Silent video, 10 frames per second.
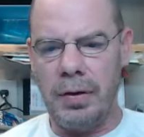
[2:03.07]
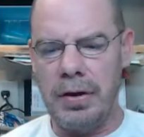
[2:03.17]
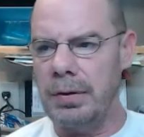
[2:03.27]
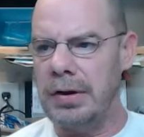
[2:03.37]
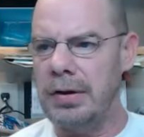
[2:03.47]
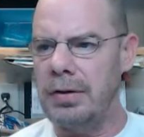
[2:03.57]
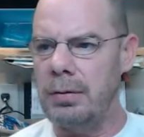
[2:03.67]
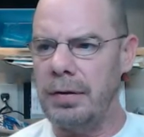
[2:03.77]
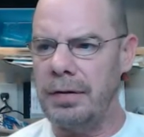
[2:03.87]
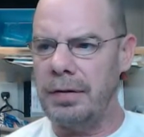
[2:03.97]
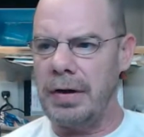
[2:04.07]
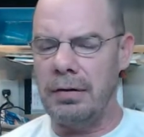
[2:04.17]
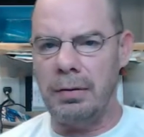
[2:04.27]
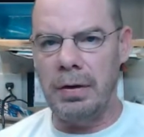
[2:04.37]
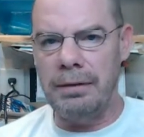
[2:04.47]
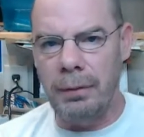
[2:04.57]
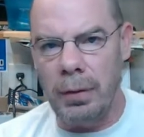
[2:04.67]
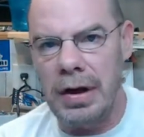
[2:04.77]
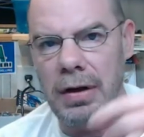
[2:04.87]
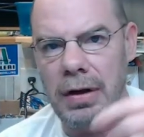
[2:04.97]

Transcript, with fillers: here we go with our 24 hour